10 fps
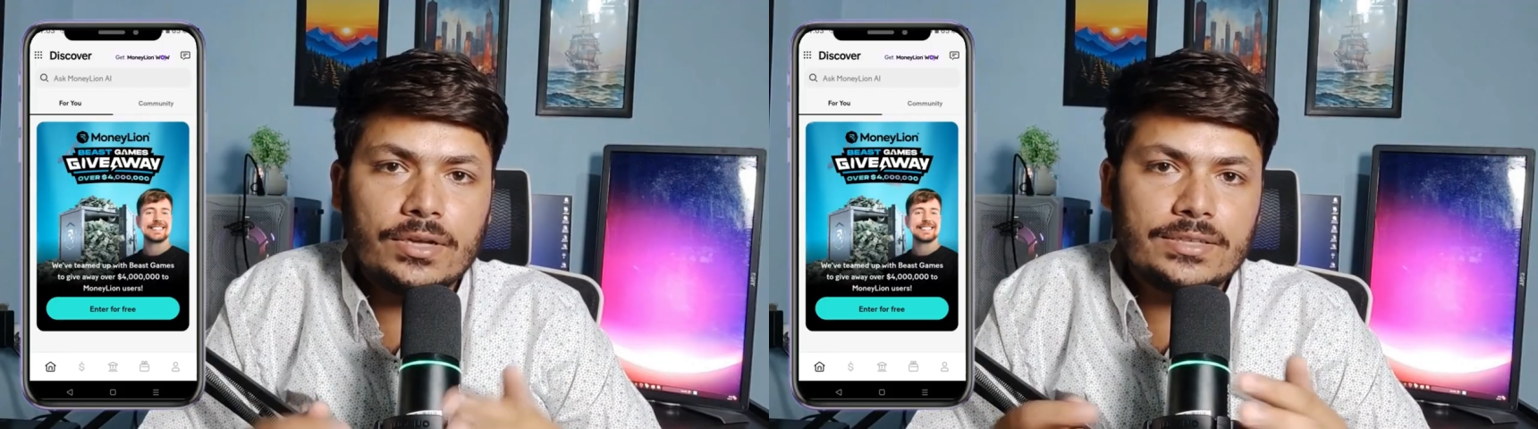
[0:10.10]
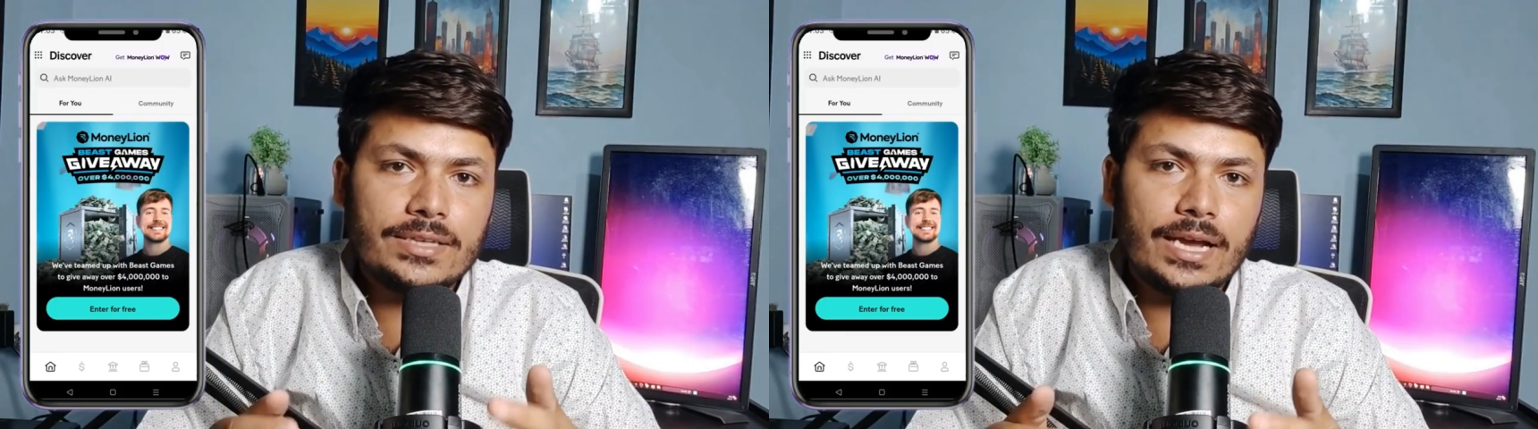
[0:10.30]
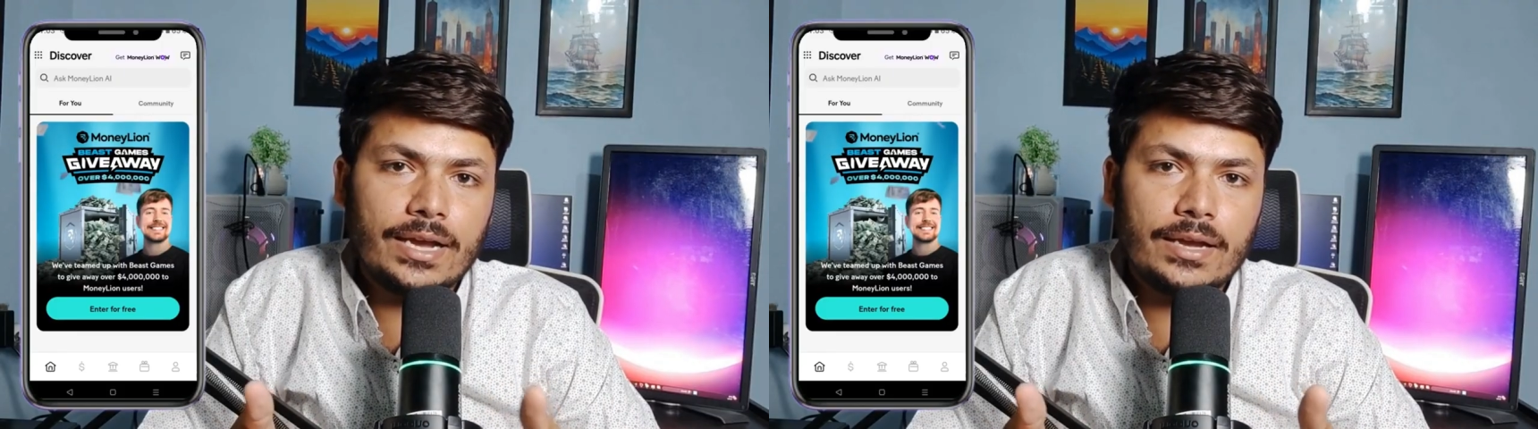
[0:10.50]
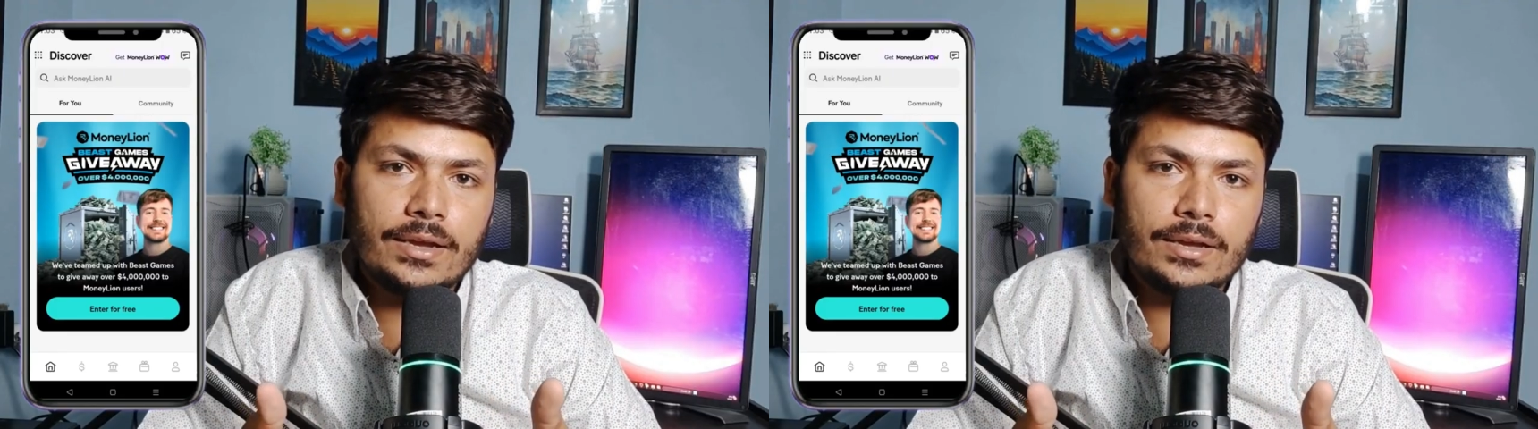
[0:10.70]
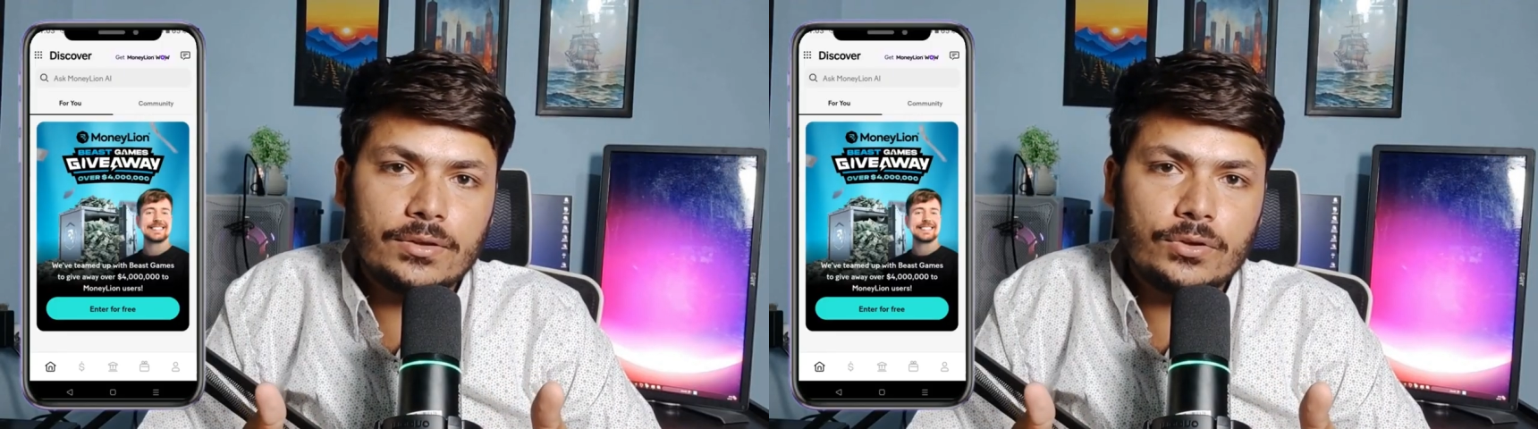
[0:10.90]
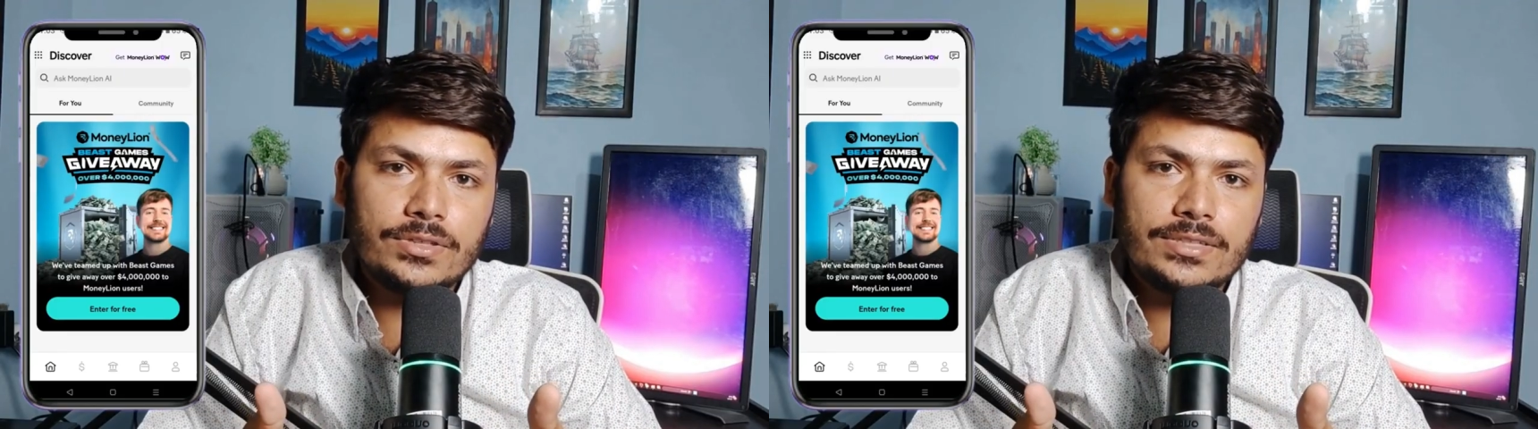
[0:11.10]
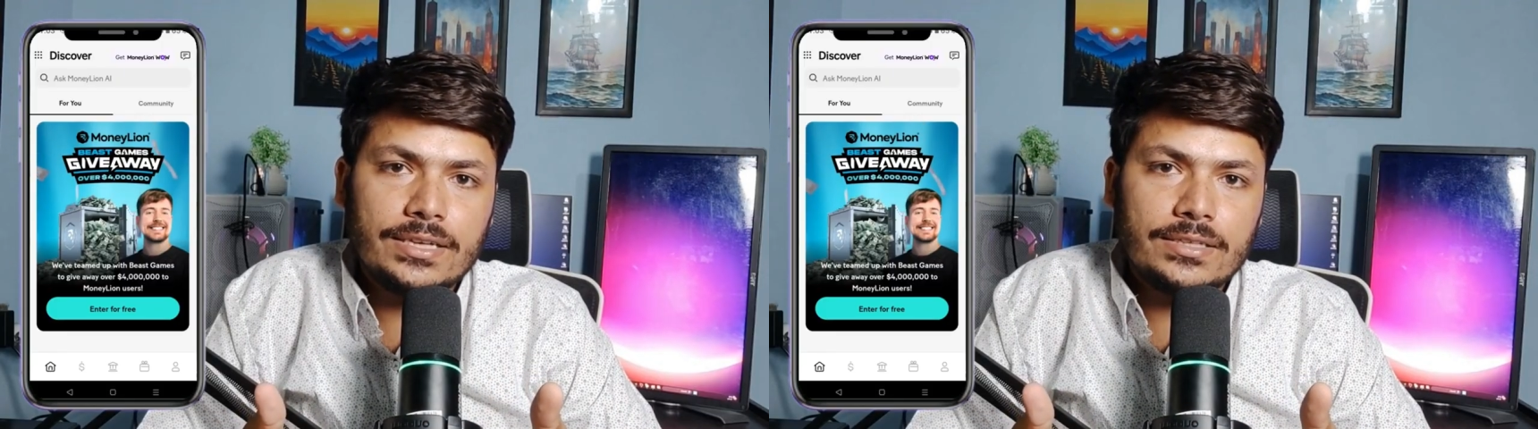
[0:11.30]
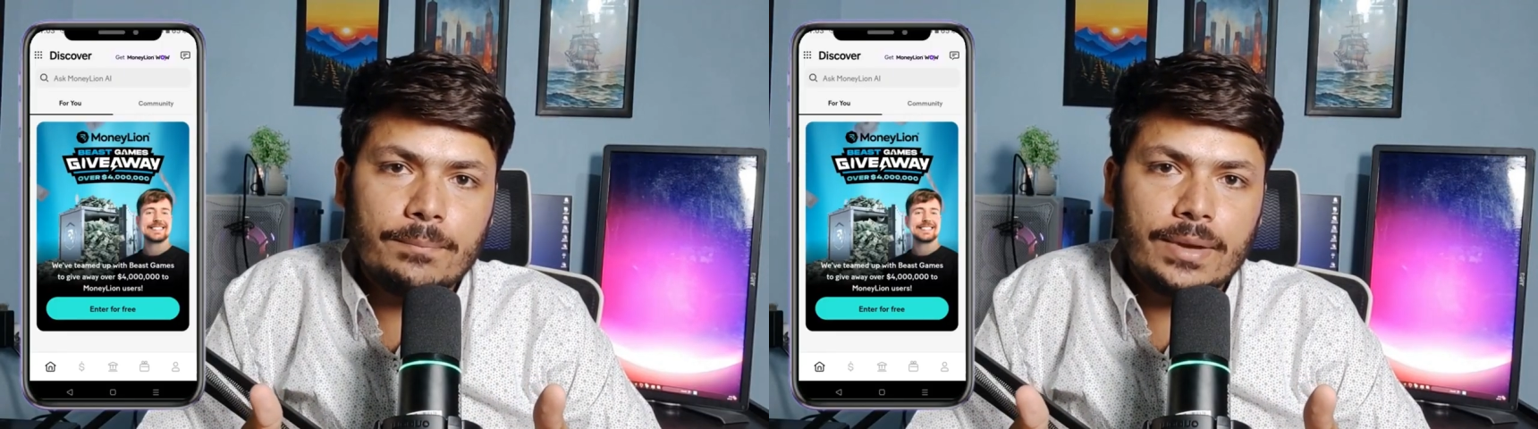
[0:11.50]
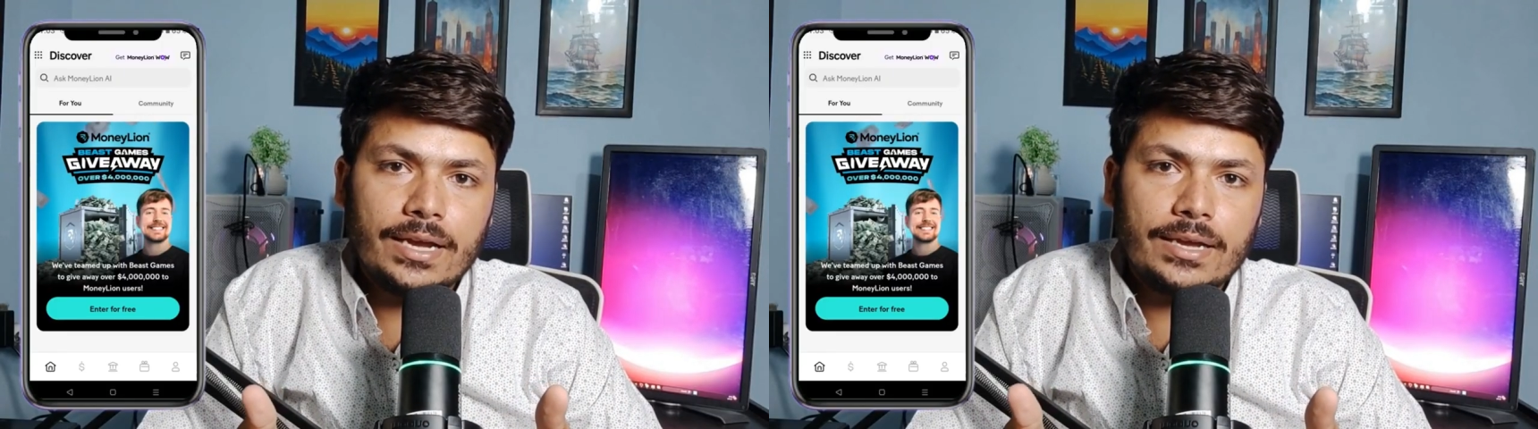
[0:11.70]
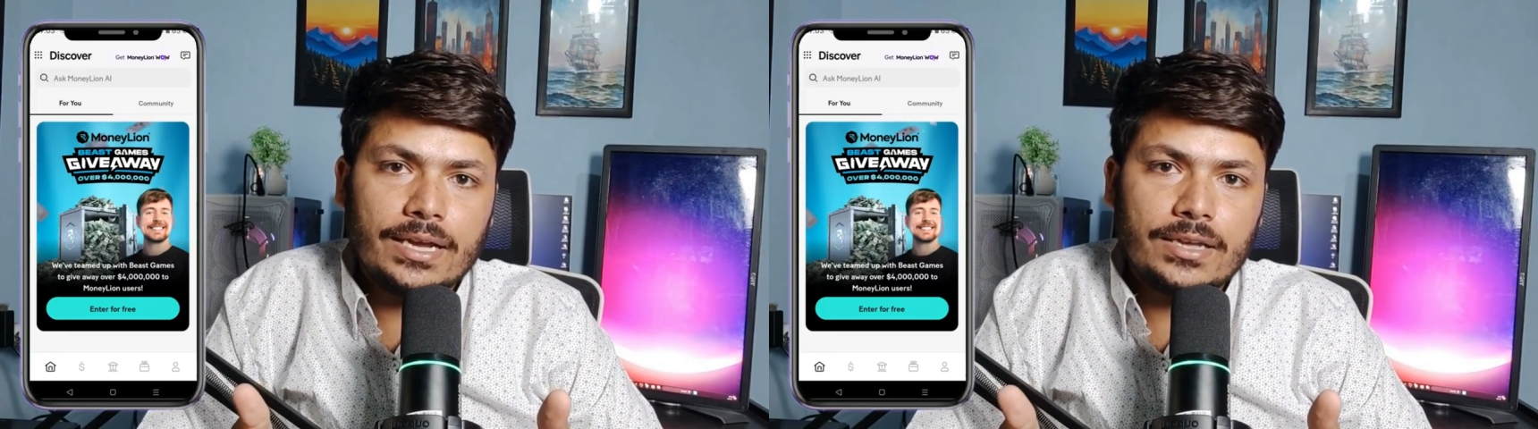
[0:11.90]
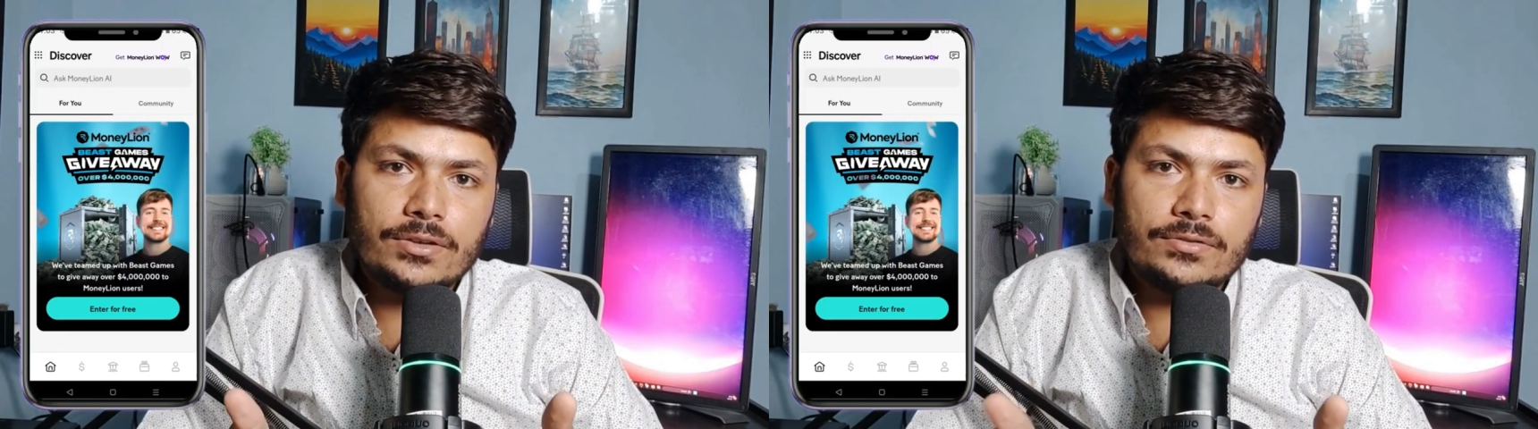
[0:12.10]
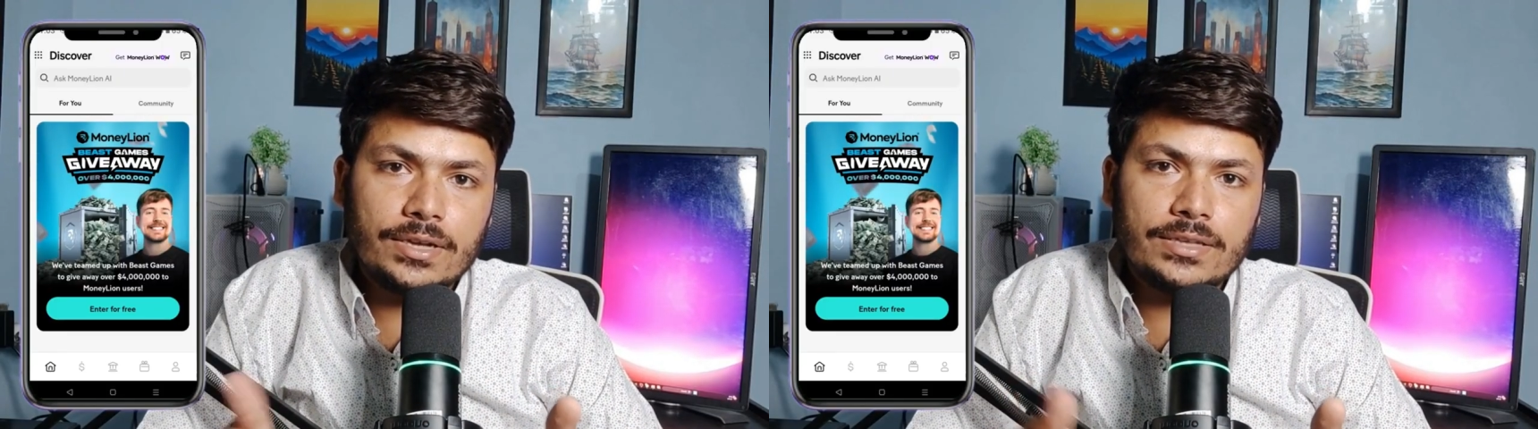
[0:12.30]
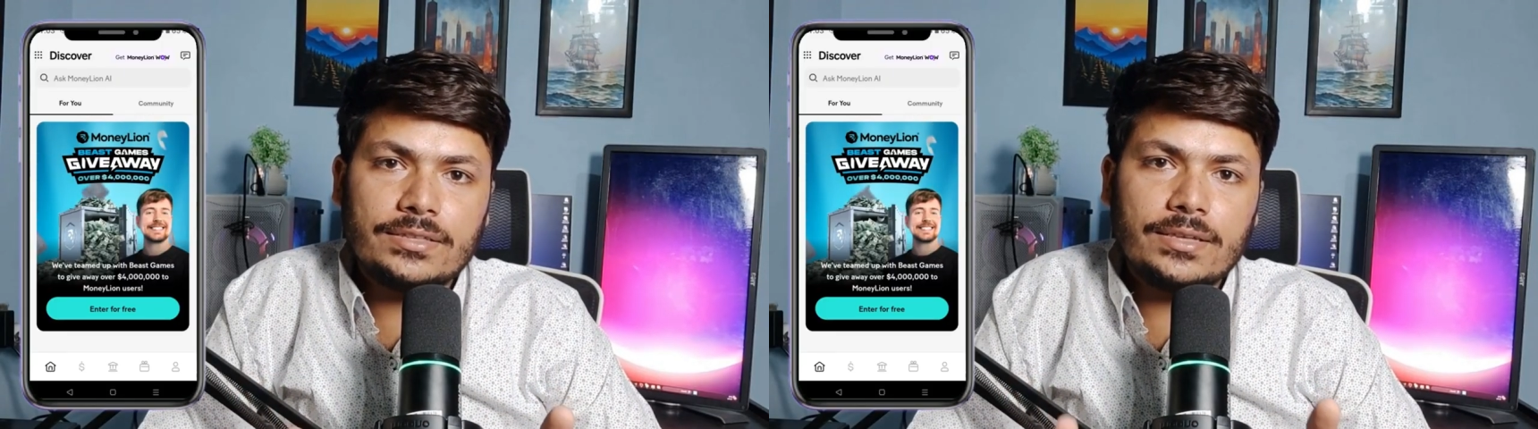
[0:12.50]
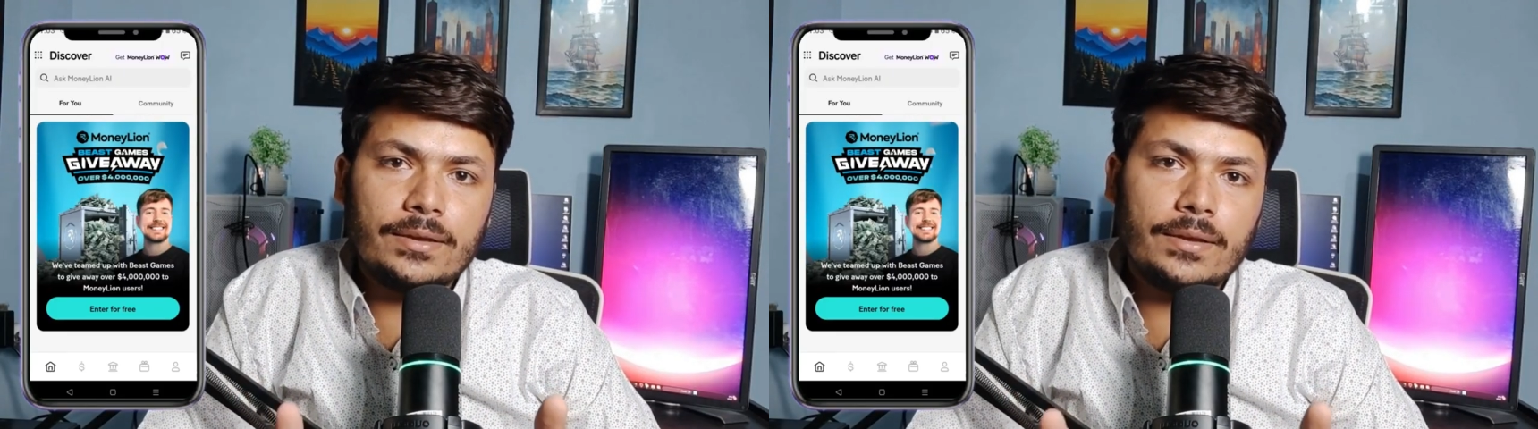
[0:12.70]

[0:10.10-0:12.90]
inside, you'll see the main interface.